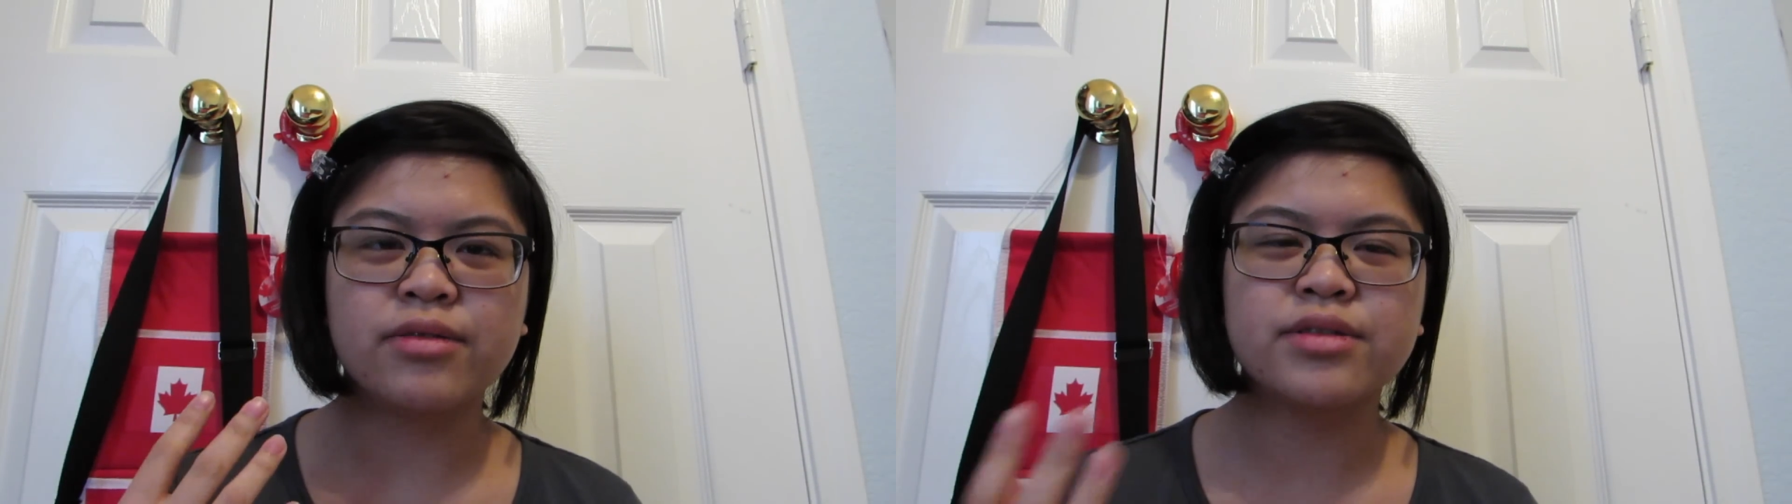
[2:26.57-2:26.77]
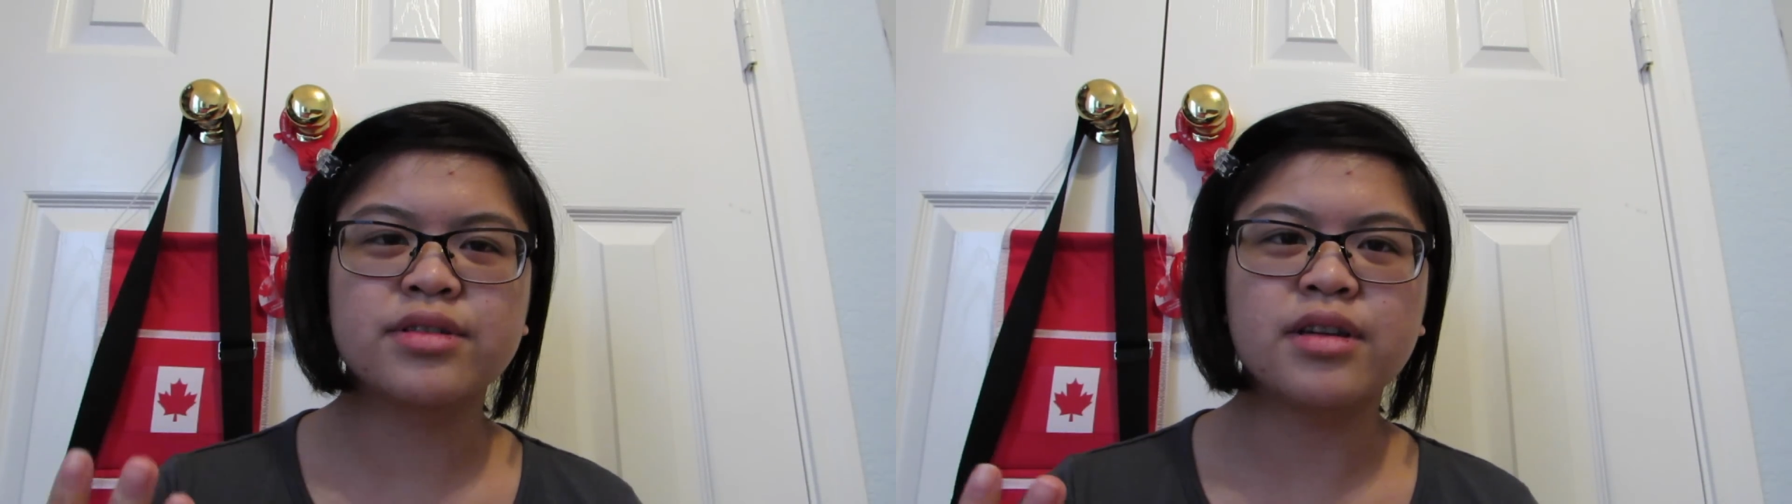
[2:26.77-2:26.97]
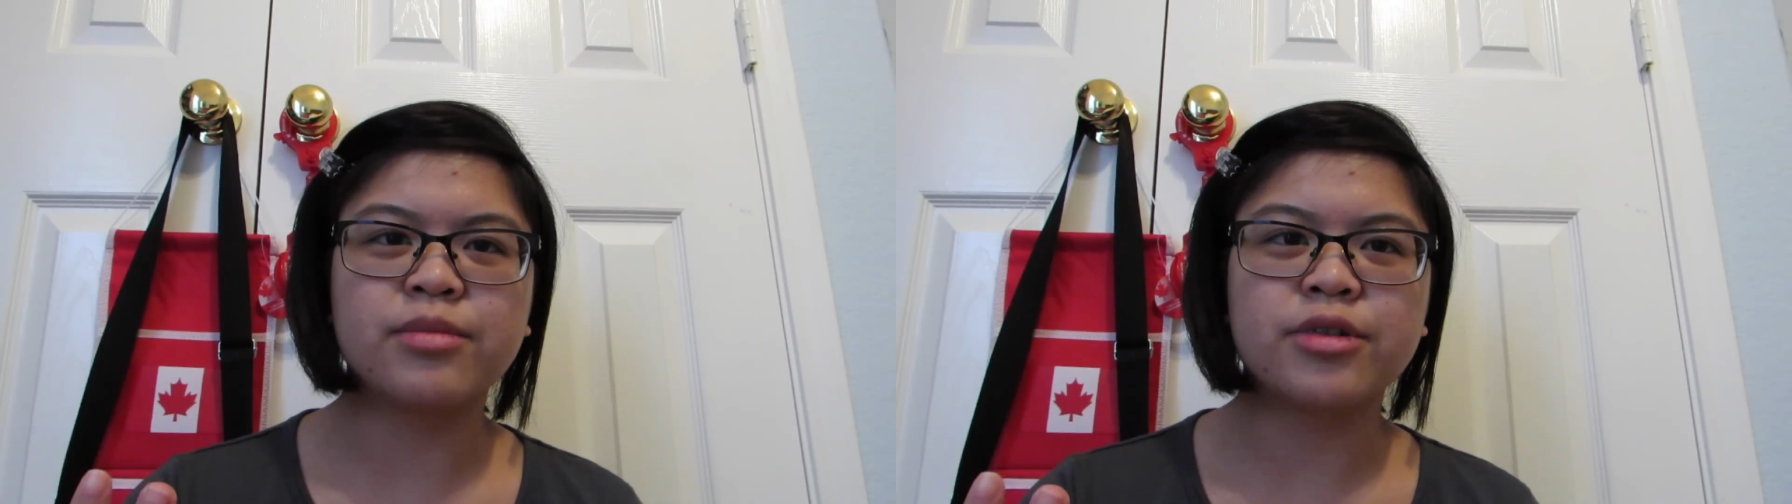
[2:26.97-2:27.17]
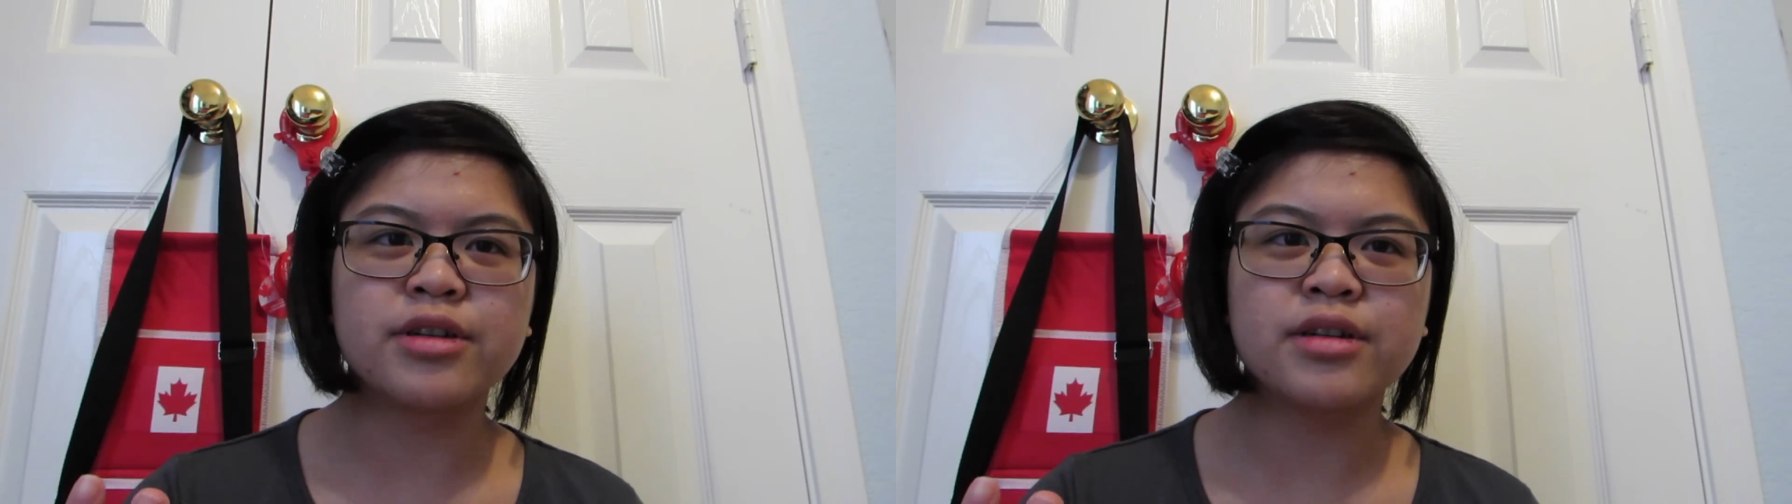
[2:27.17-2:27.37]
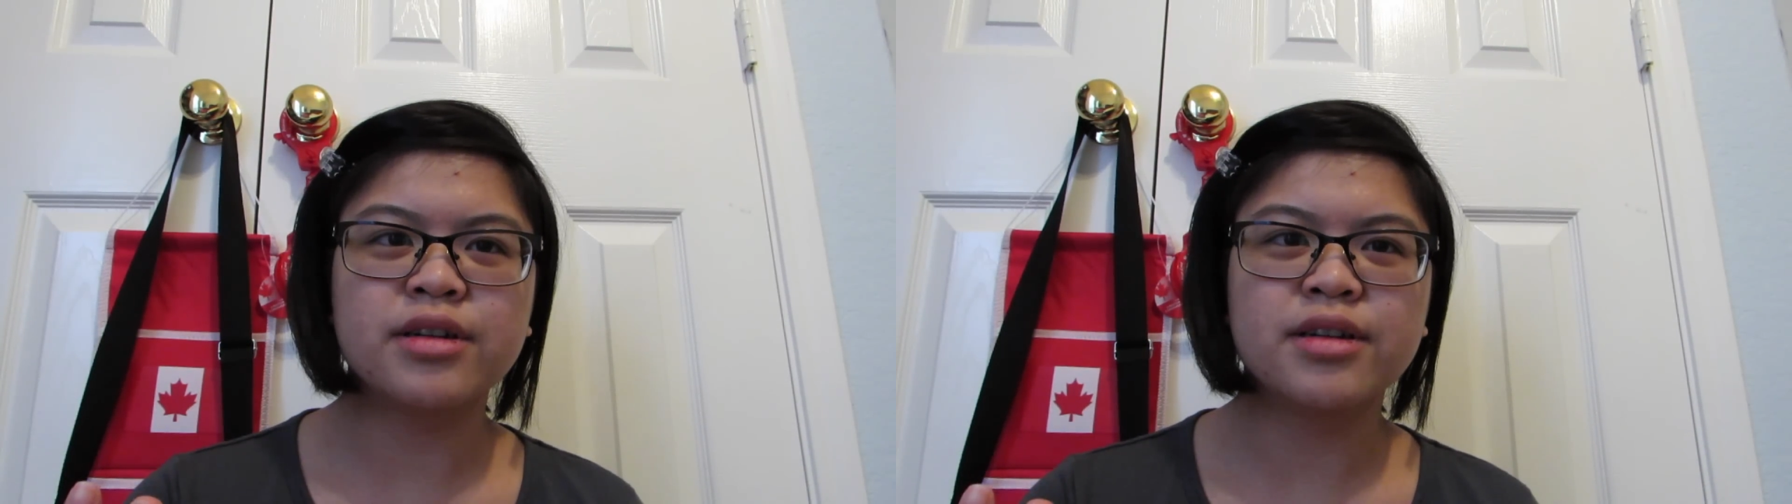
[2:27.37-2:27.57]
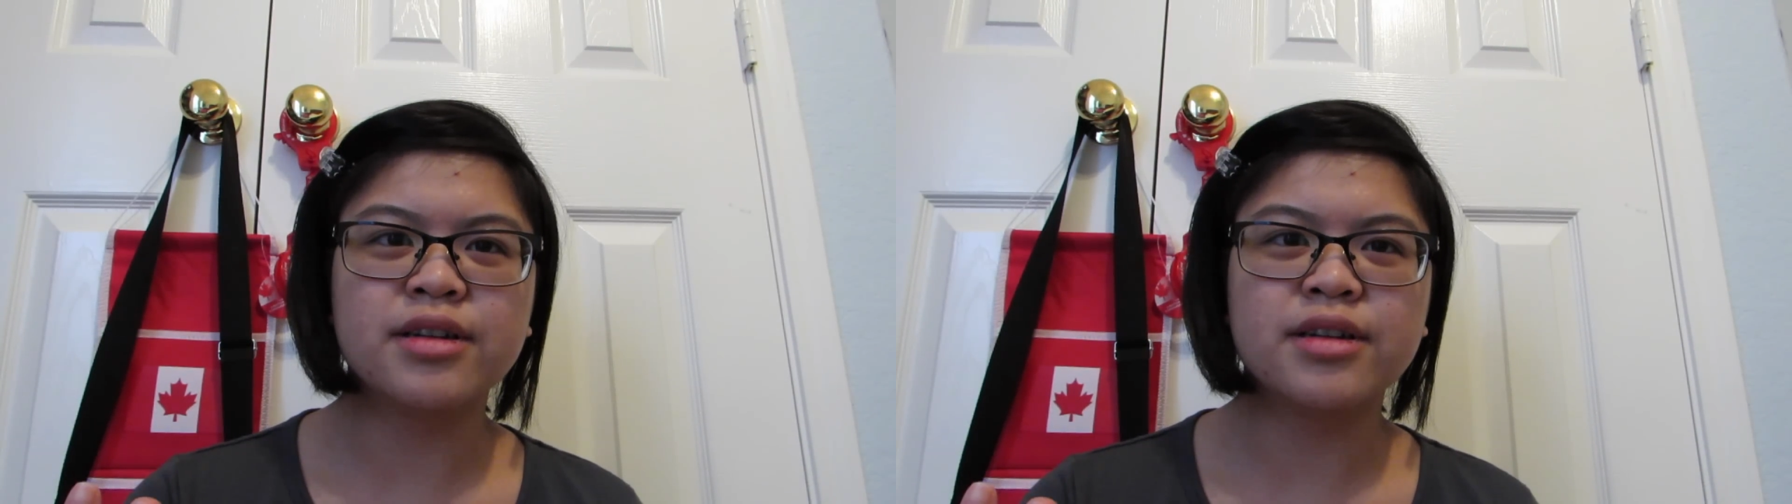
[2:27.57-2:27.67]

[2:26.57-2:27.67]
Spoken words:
with someone.